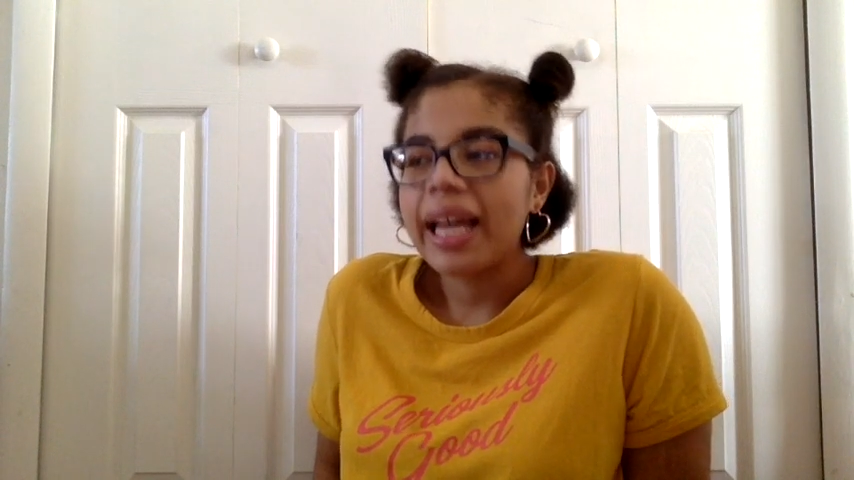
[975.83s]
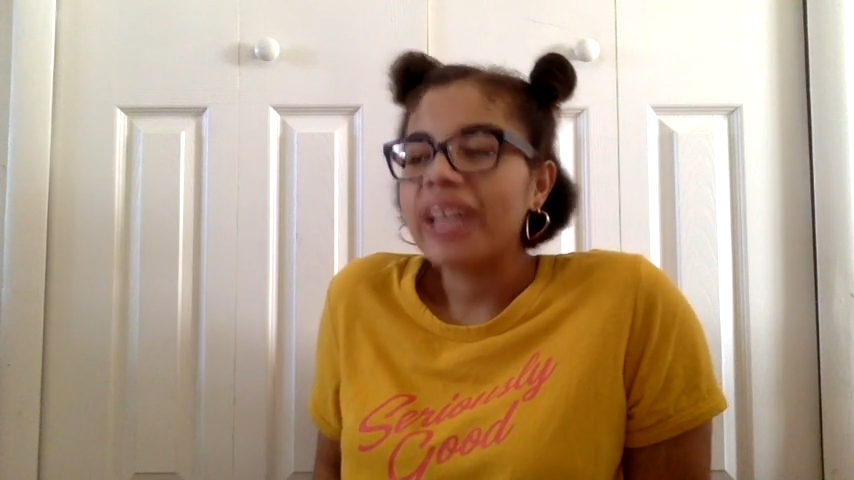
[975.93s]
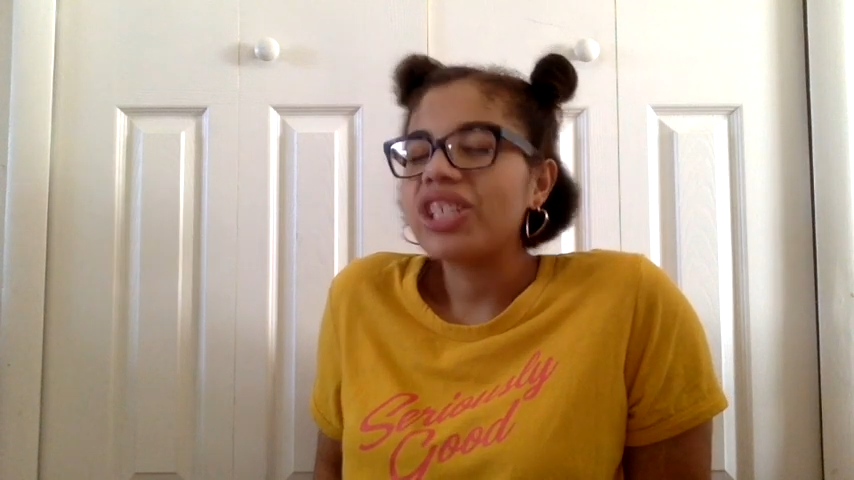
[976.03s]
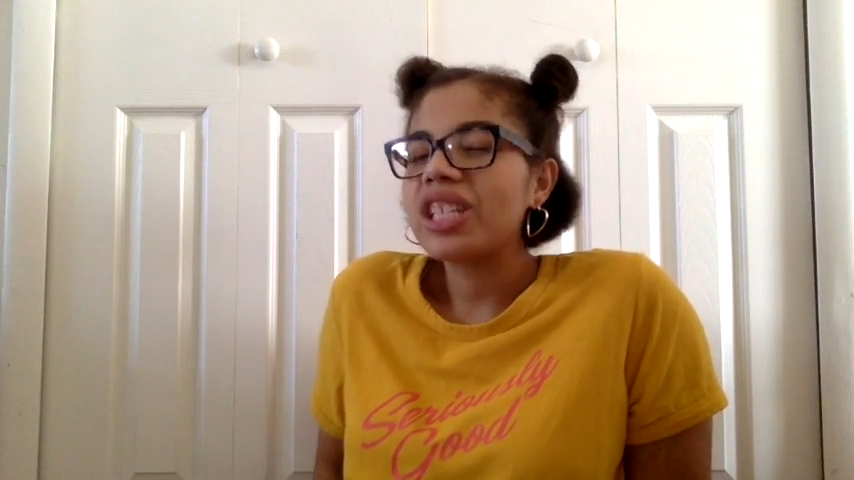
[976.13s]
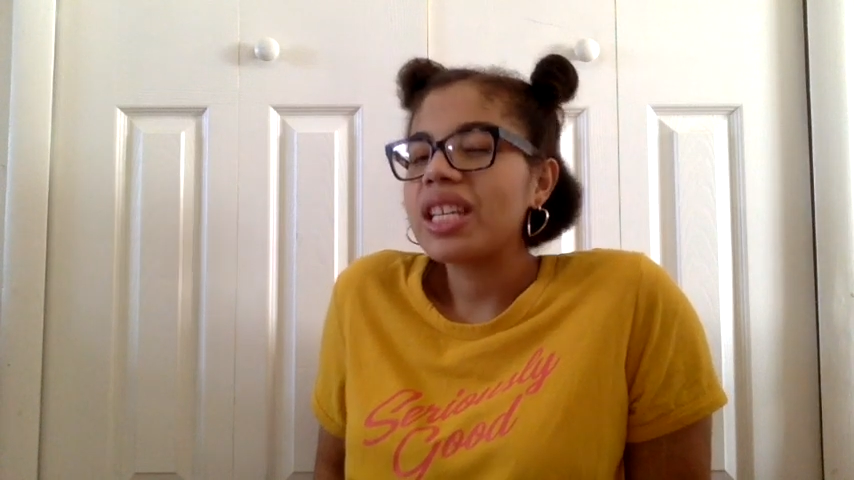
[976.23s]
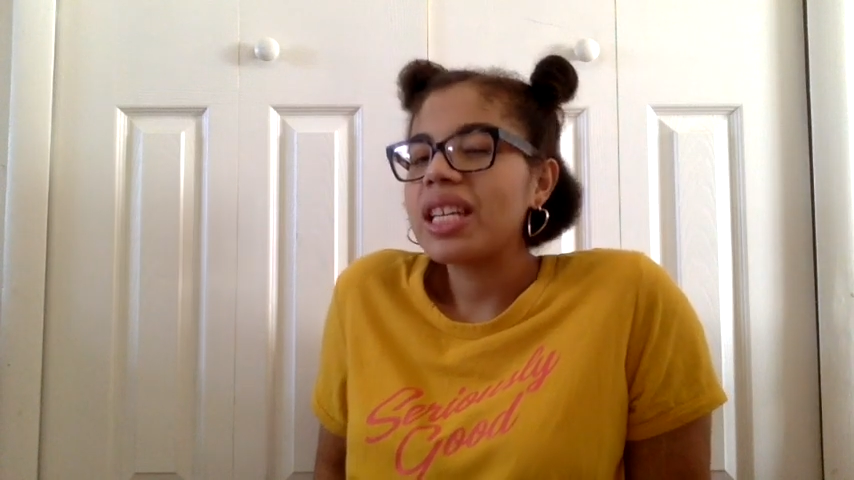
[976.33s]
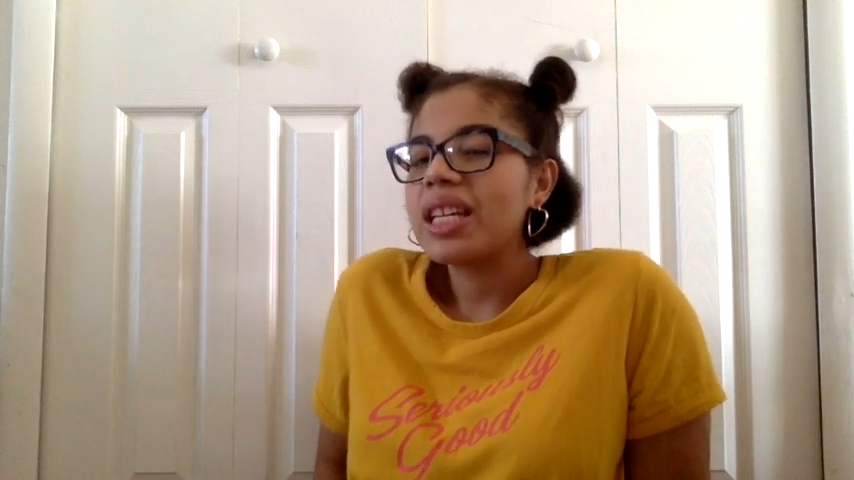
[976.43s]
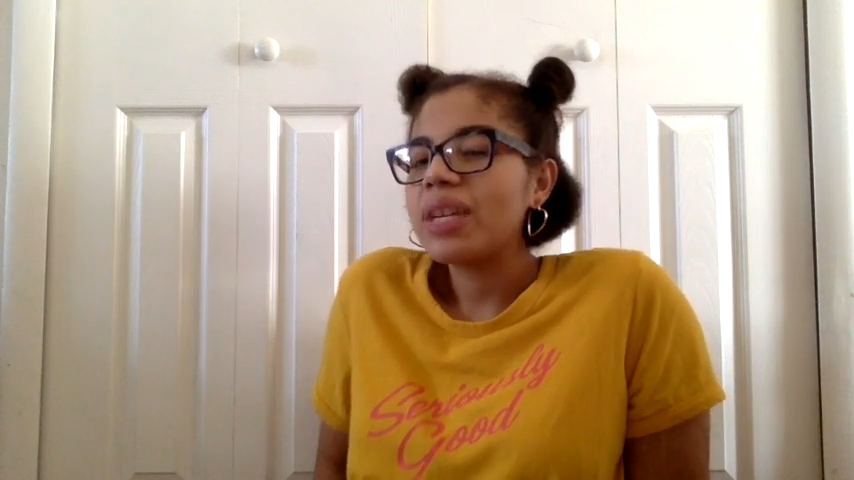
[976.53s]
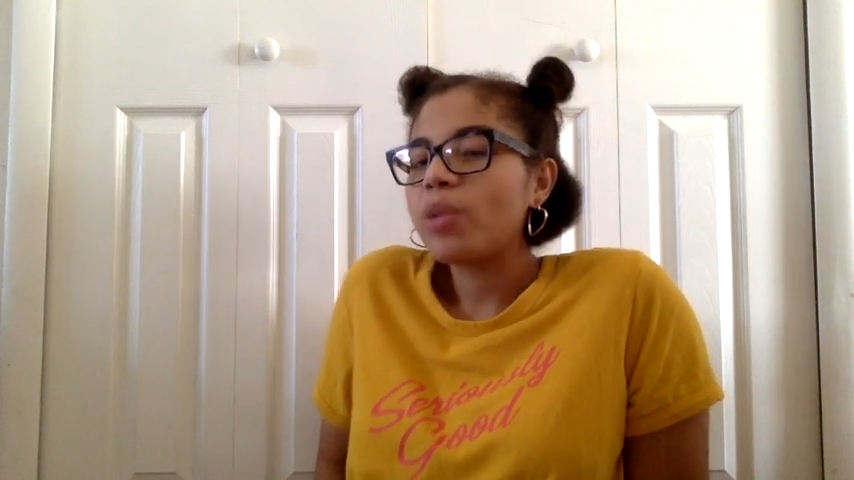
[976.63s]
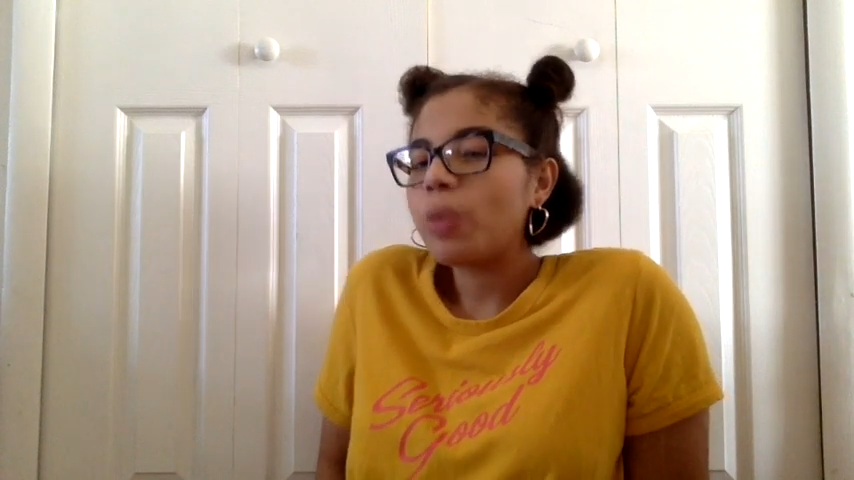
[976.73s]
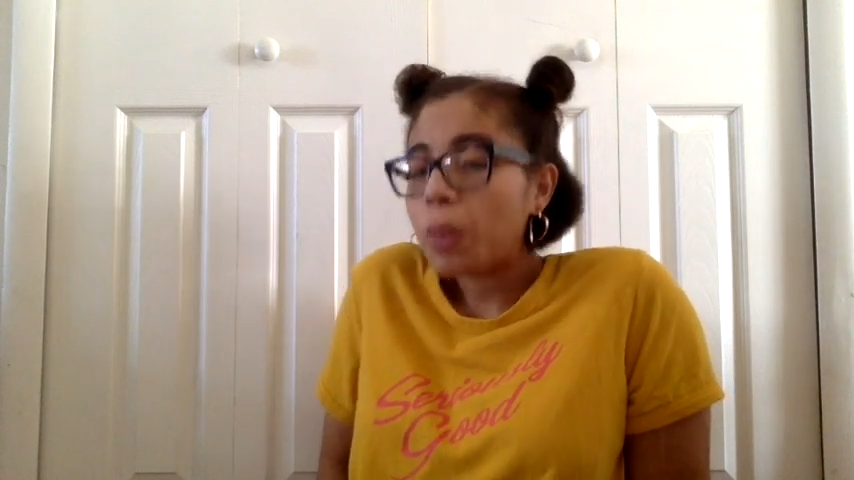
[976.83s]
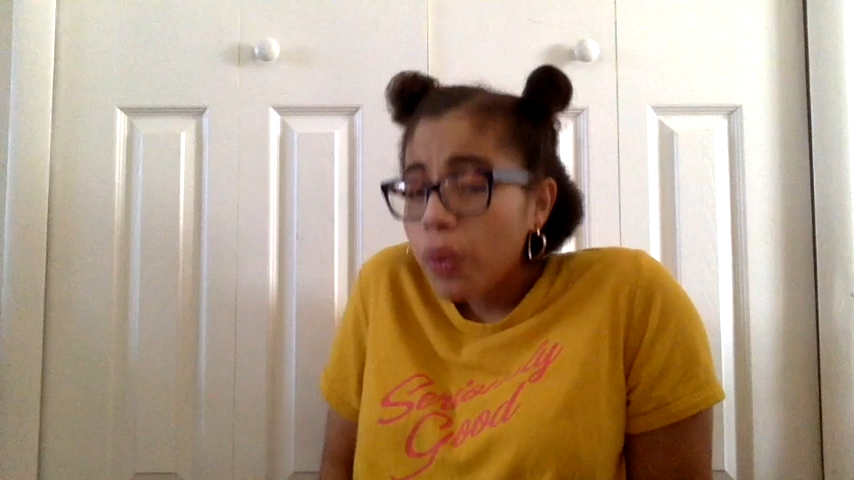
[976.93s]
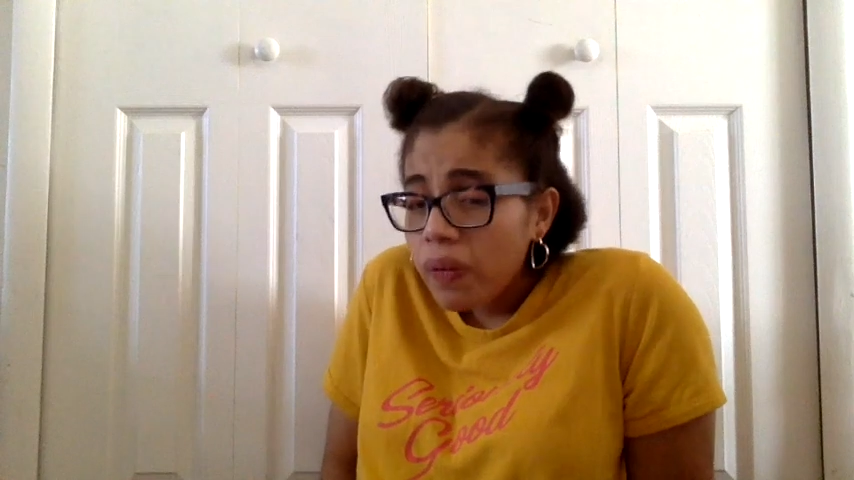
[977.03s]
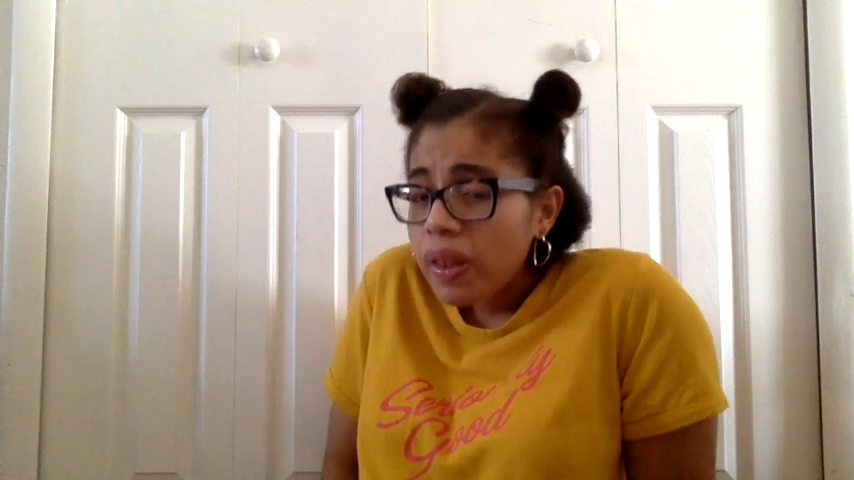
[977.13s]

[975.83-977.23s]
actually remove